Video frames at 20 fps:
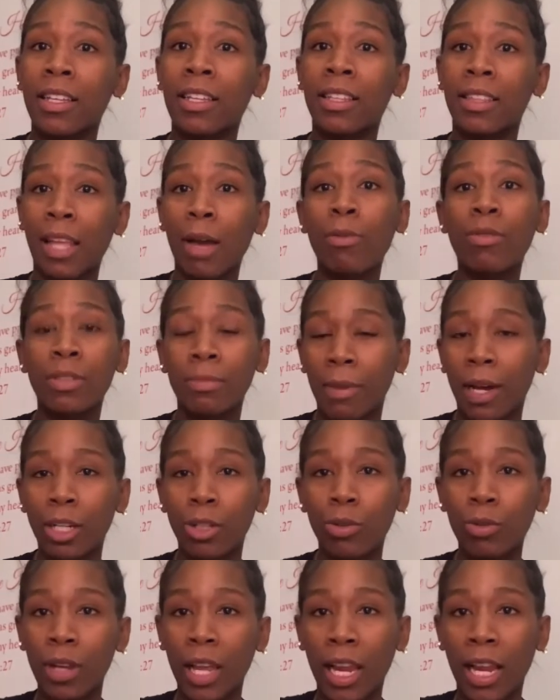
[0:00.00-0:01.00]
that was my
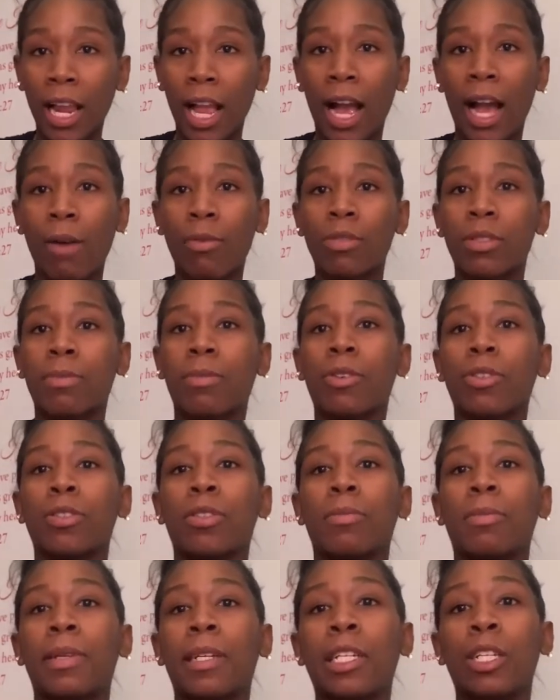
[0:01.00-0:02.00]
due date. I was supposed to
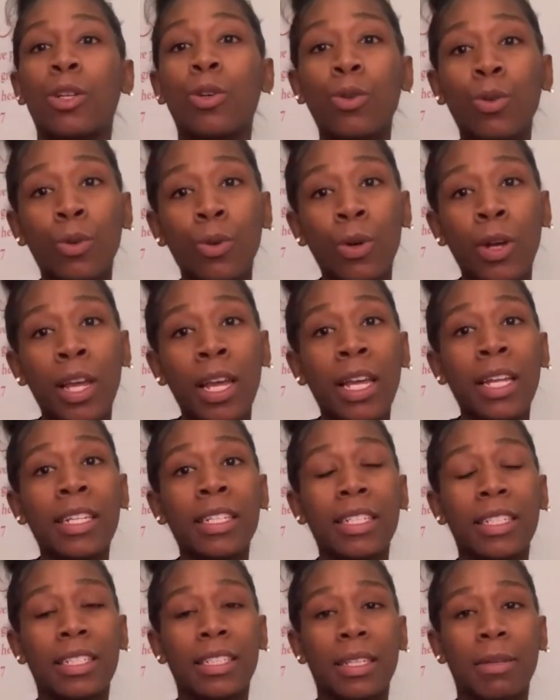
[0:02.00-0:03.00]
be due
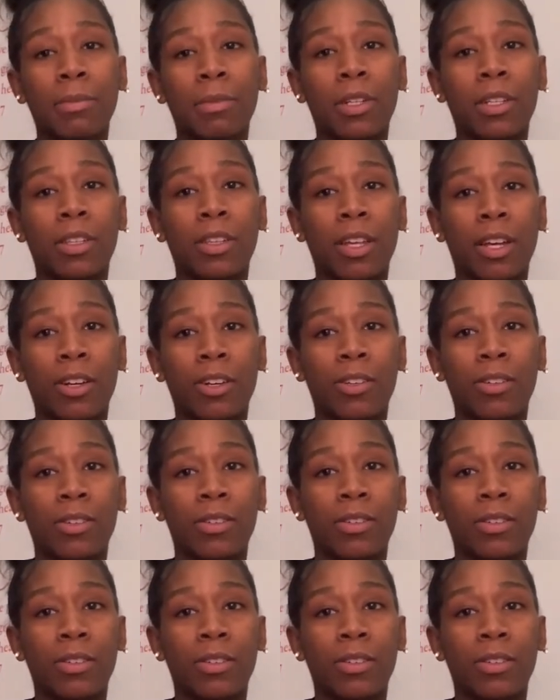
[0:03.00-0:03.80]
December the 3rd.